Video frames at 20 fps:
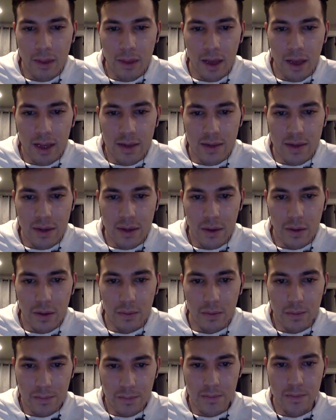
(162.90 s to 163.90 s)
And
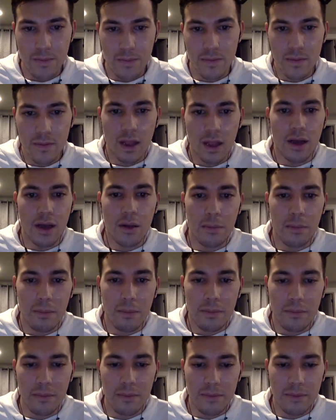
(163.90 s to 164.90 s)
so,
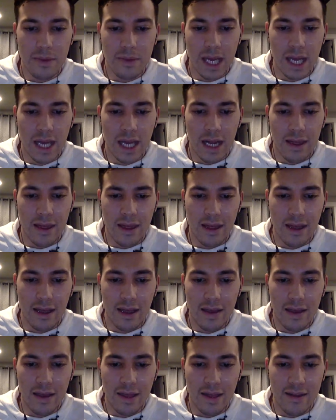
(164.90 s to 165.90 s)
um, and I
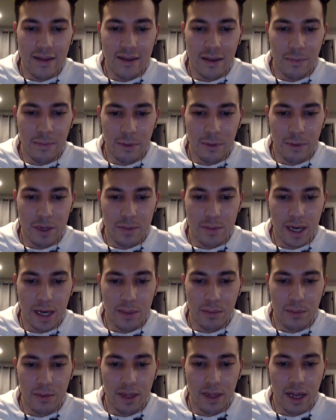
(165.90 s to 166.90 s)
think that's something
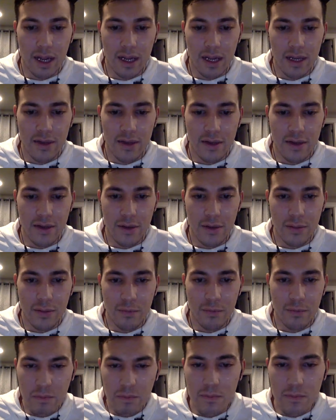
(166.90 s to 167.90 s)
respectable that I need to do
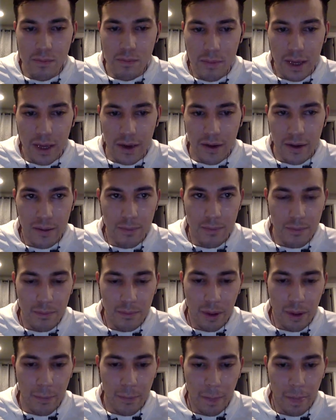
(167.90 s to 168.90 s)
better.
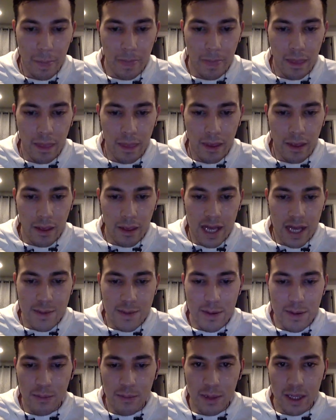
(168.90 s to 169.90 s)
But it's
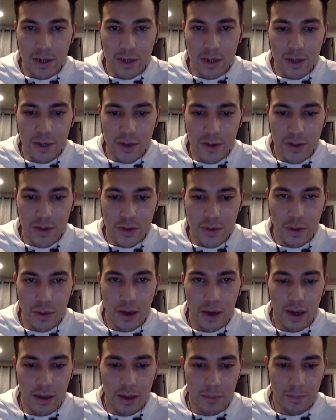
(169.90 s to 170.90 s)
been a pleasure to
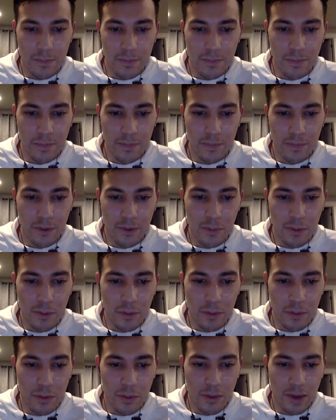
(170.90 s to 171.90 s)
um, to be
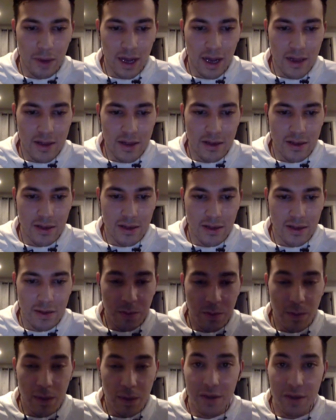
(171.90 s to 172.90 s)
with you guys this
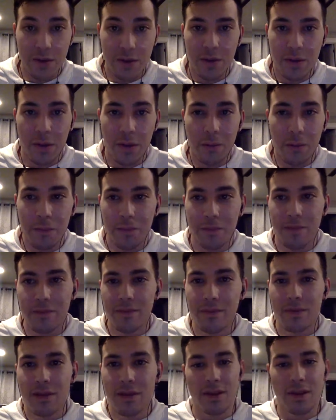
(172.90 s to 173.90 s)
semester. So
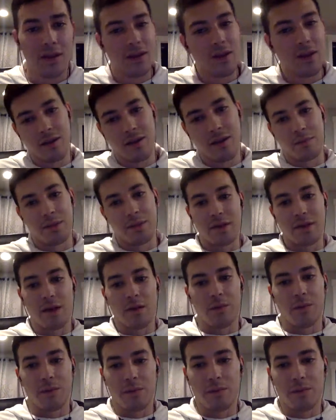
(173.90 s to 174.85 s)
peace out.